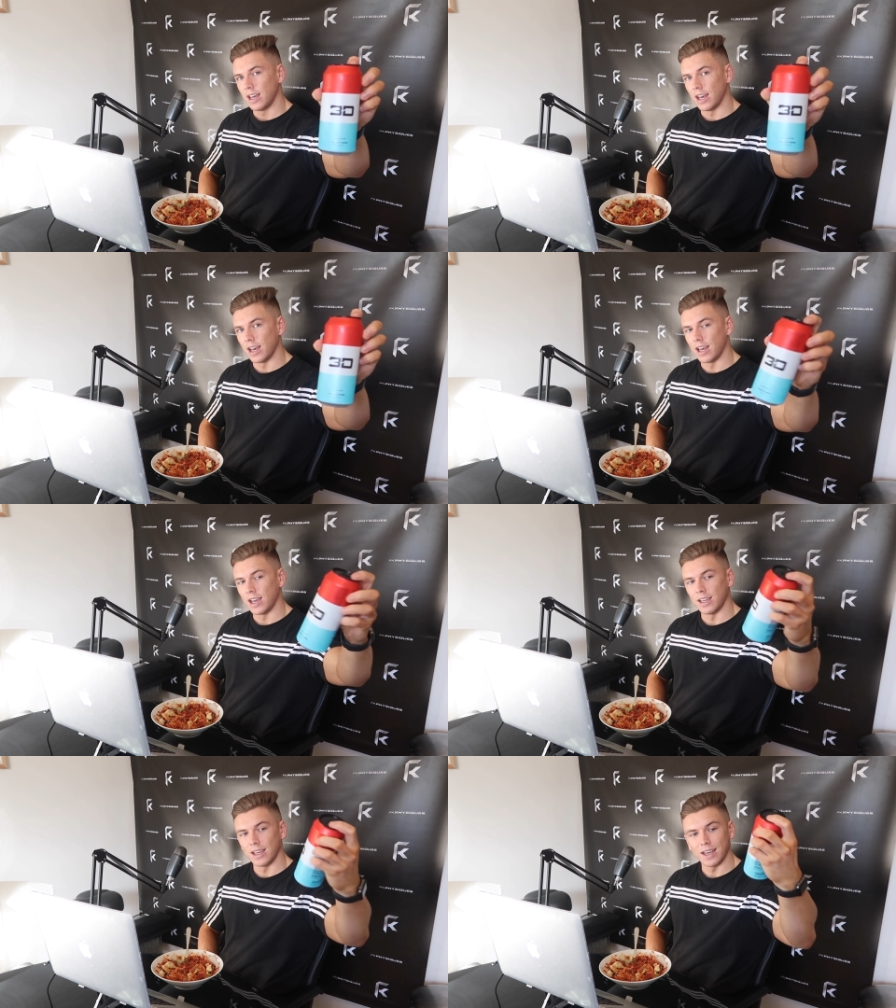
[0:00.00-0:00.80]

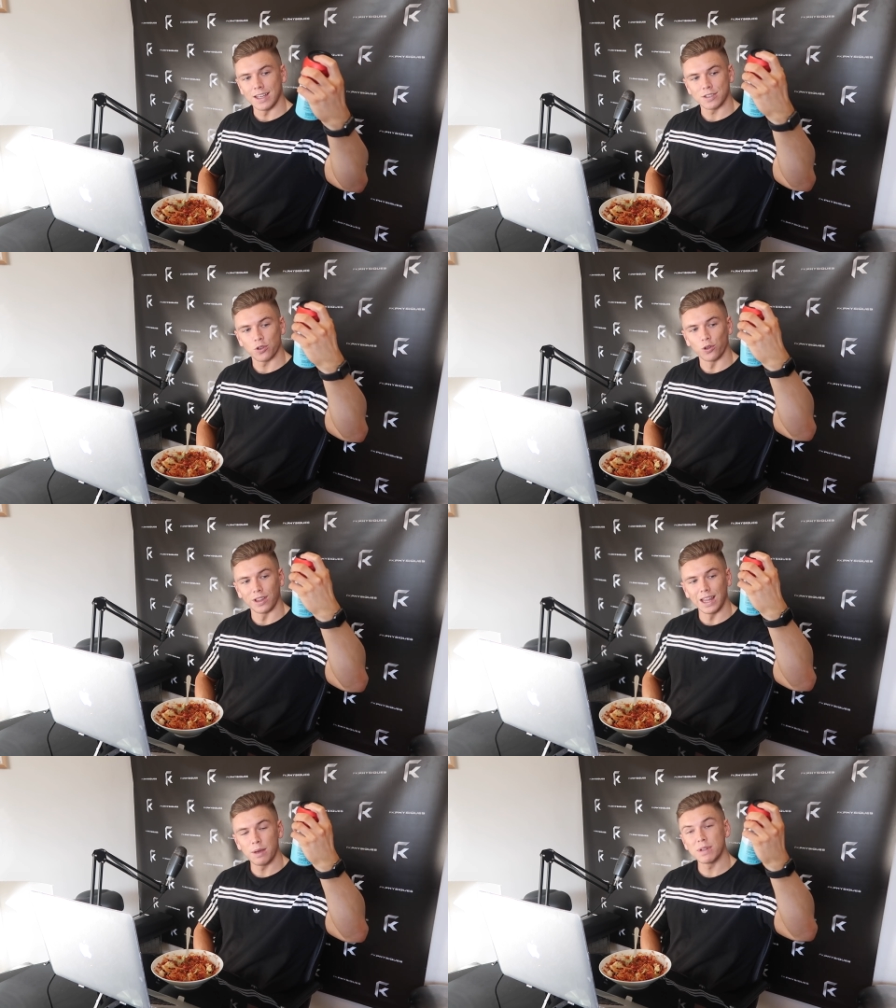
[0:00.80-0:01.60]
It's
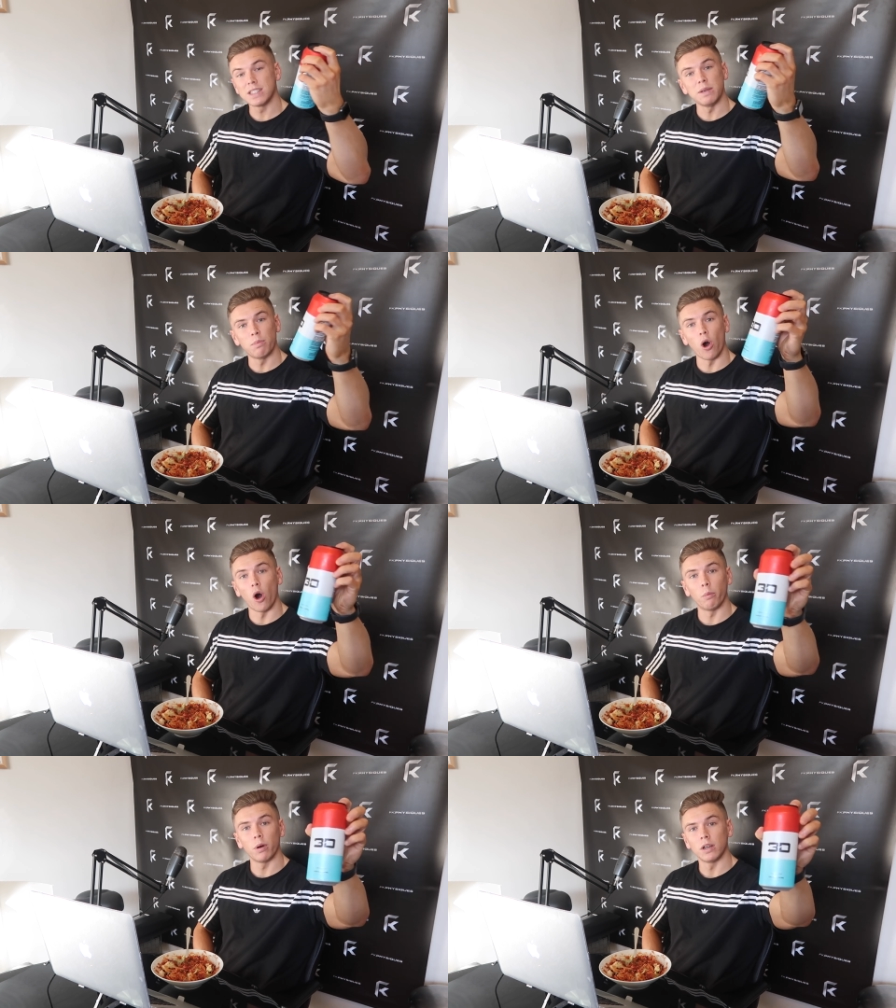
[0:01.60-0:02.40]
called Liberty
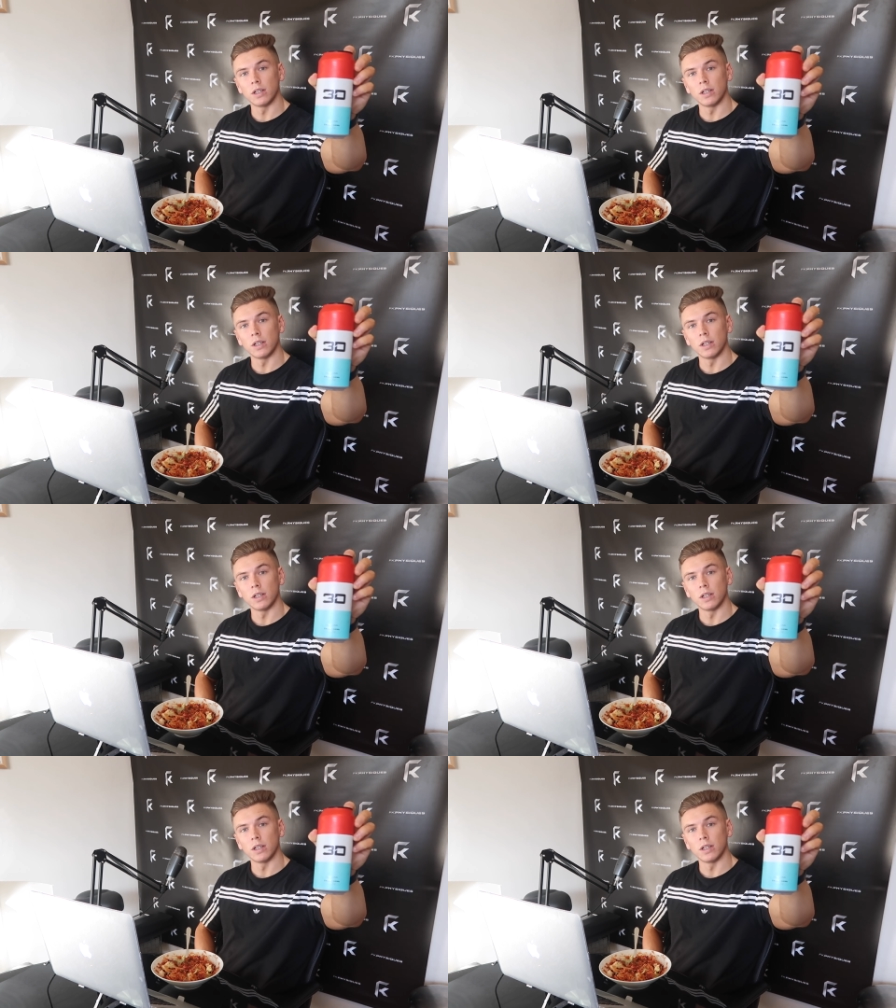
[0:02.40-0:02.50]
Pop.